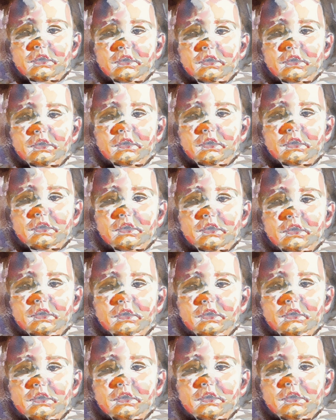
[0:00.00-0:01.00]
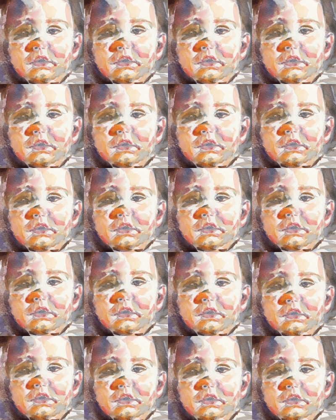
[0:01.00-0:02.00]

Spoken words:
[no speech]